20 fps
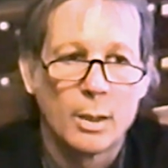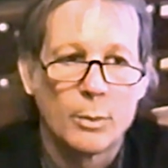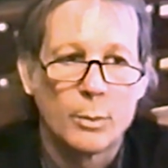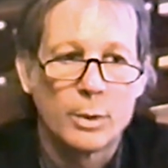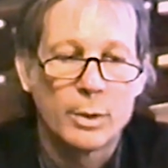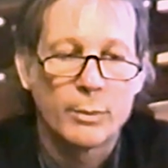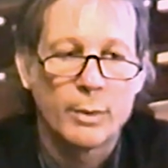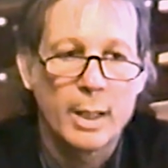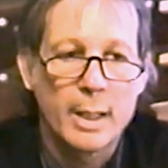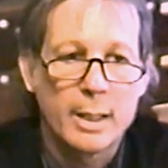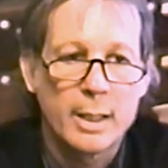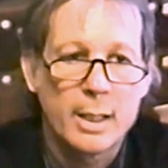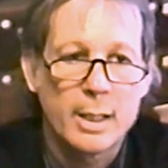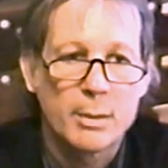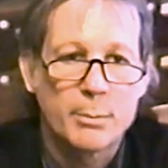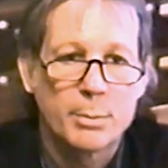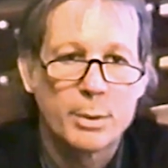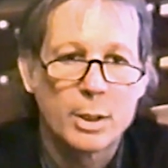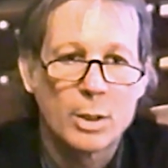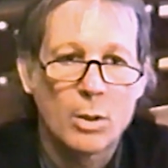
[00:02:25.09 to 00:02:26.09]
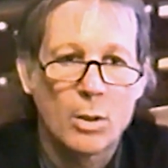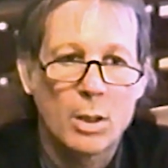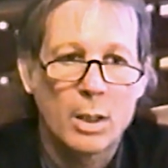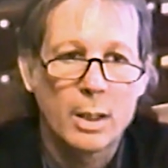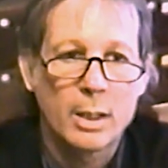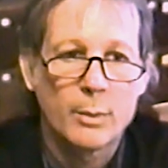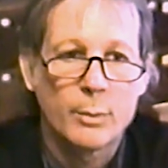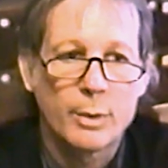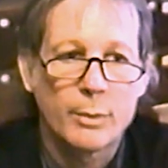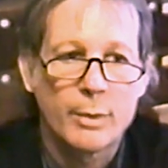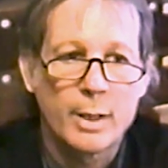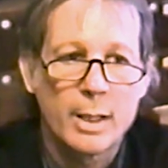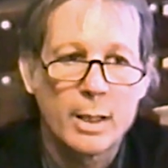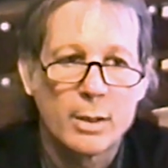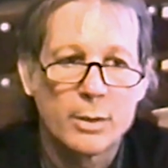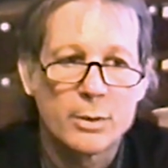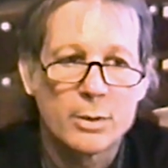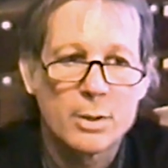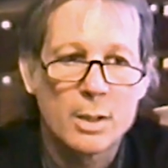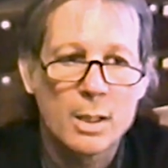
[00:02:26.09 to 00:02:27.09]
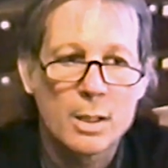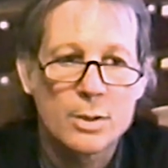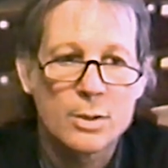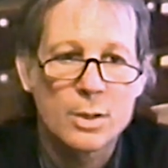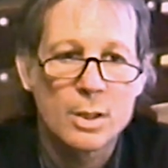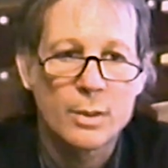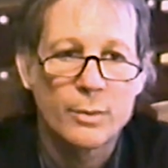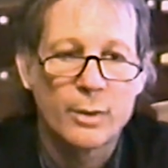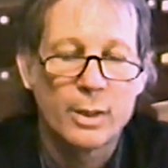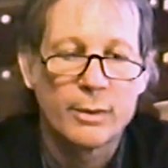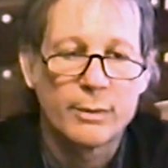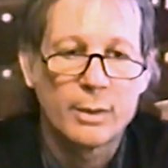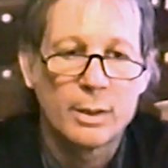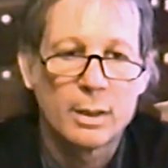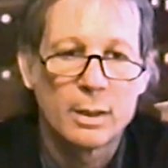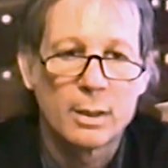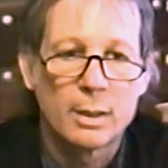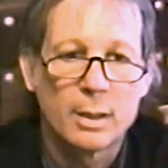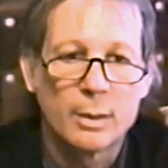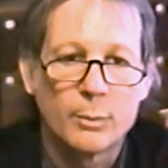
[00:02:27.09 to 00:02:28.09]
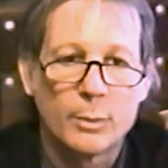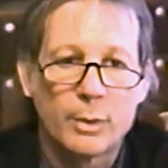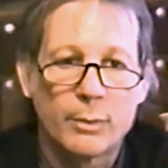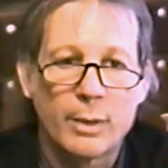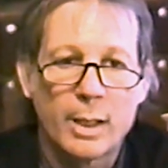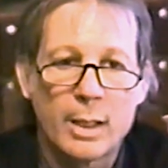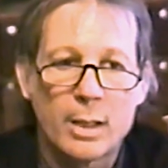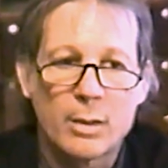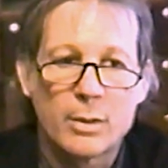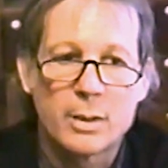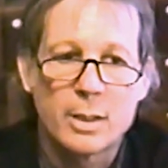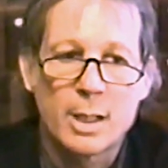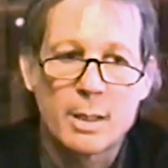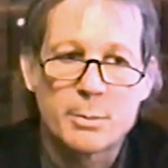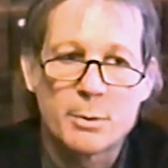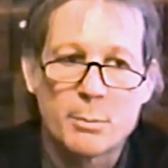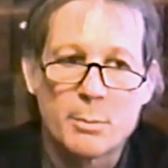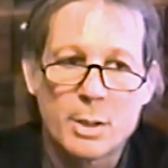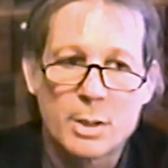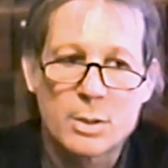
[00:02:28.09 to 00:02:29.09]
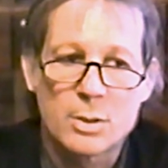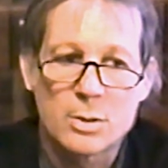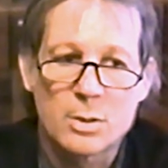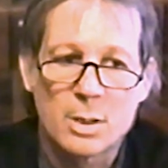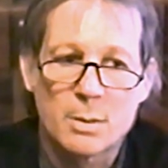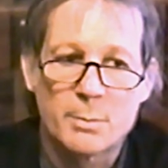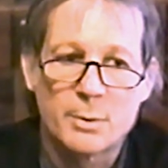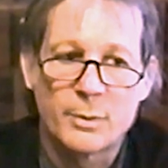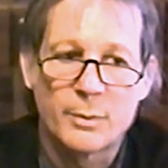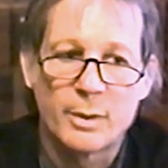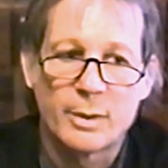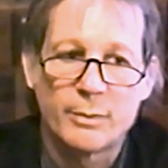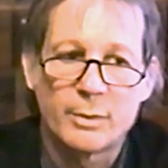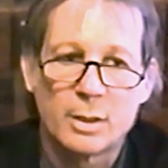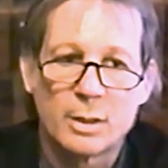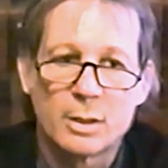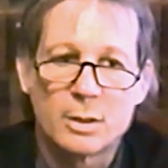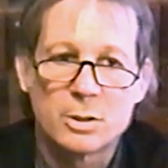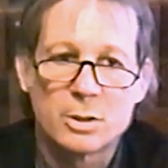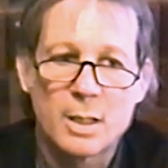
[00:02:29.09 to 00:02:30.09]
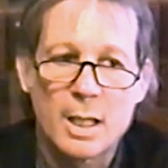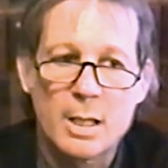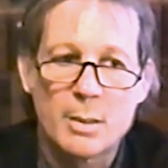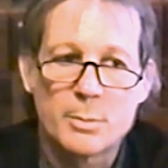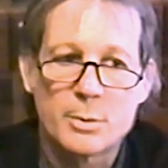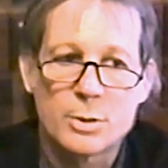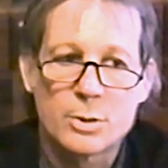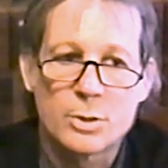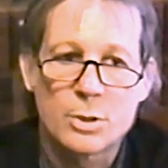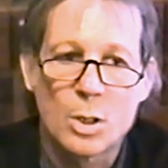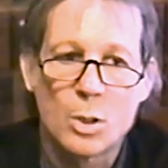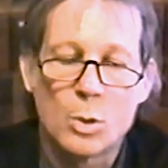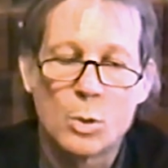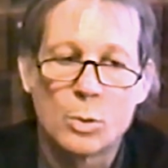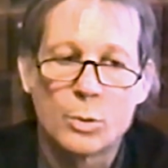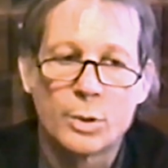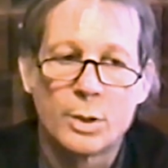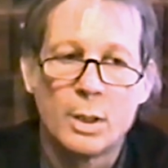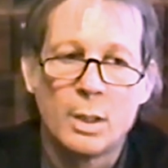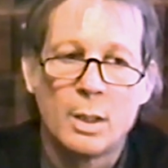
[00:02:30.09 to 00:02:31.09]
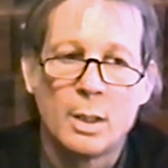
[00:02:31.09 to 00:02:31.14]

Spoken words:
we ran out of Peoria. We ran on the Tennessee River, and then we ran on the Upper Mississippi River, and it's now been sold.